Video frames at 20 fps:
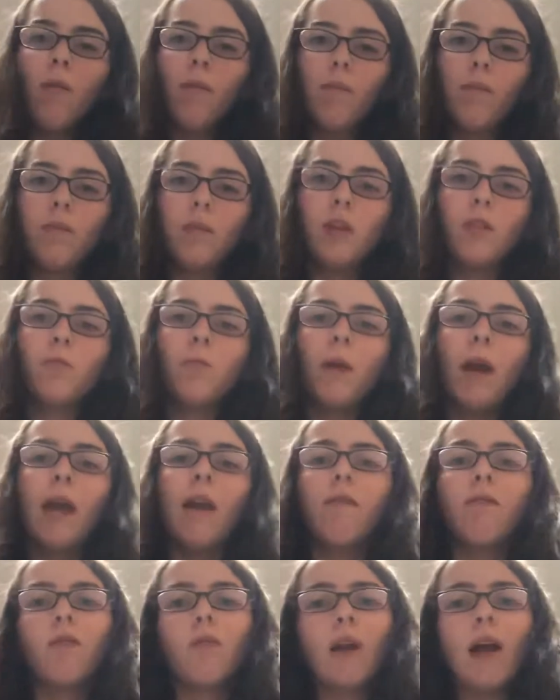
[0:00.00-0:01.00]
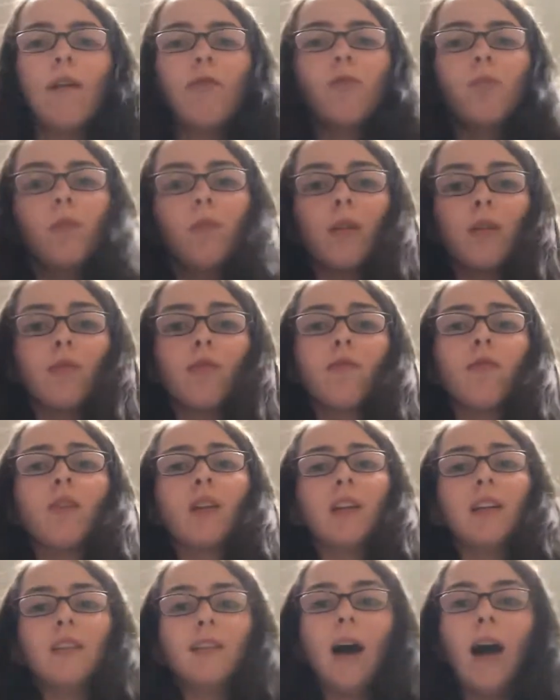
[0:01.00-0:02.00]
this behavior would have to be present for the
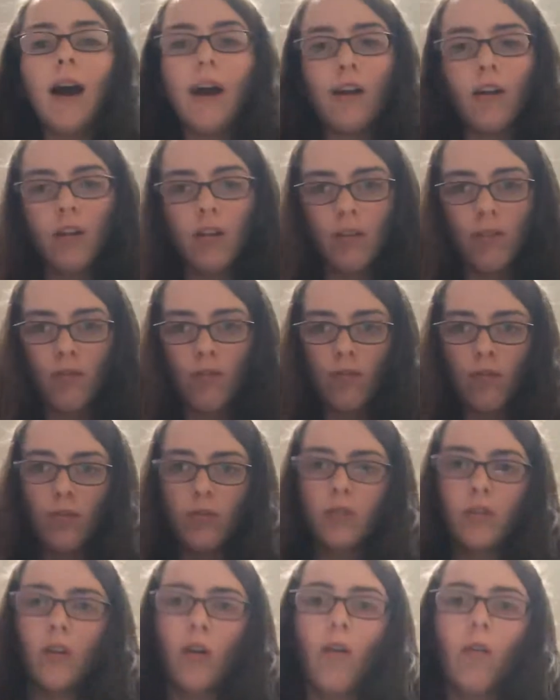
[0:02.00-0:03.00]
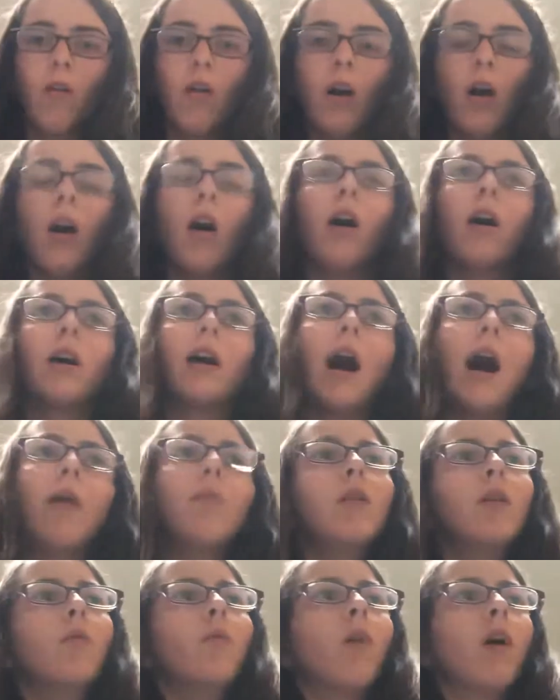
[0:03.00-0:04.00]
entire interval. So a
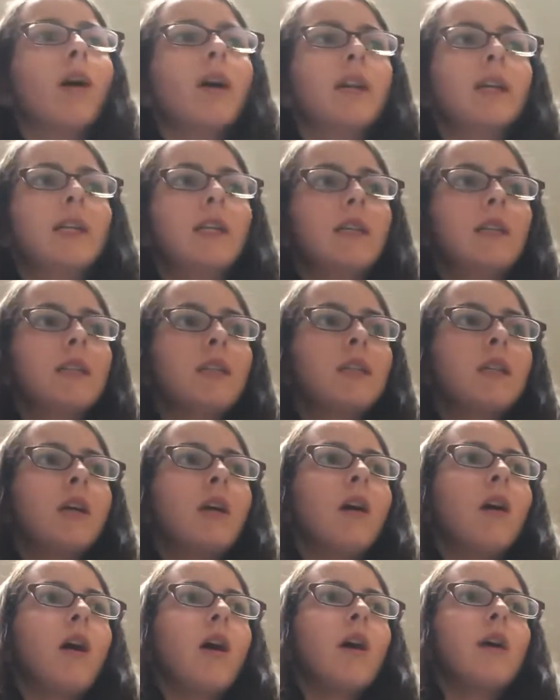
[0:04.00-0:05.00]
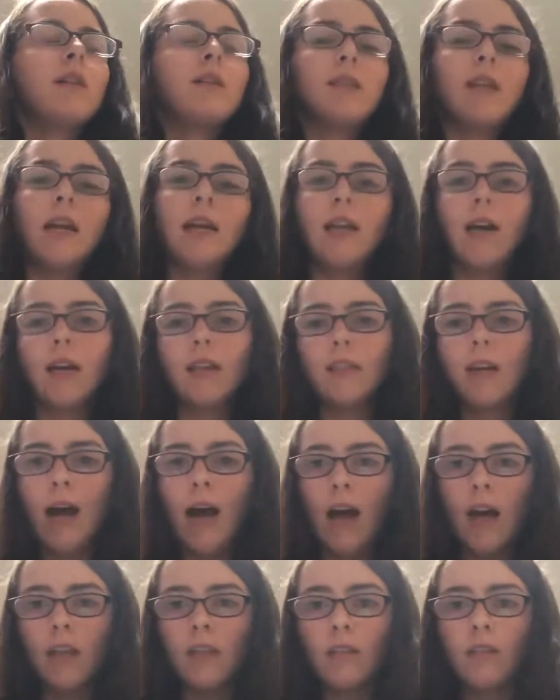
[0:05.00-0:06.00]
common one is staying on
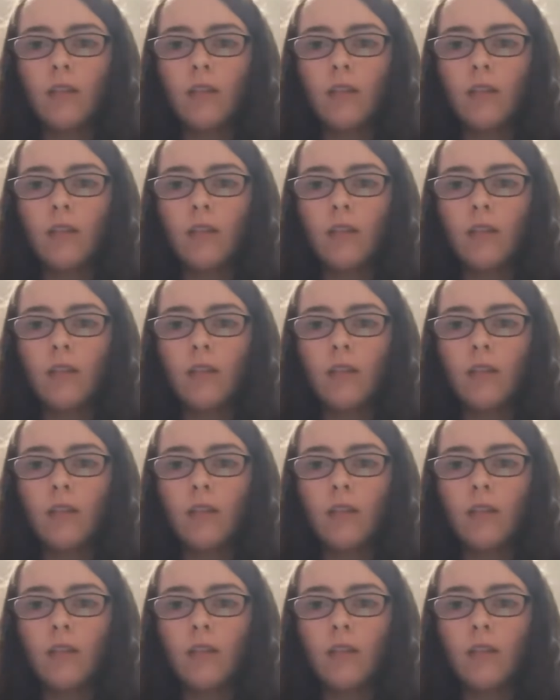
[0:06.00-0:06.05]
task.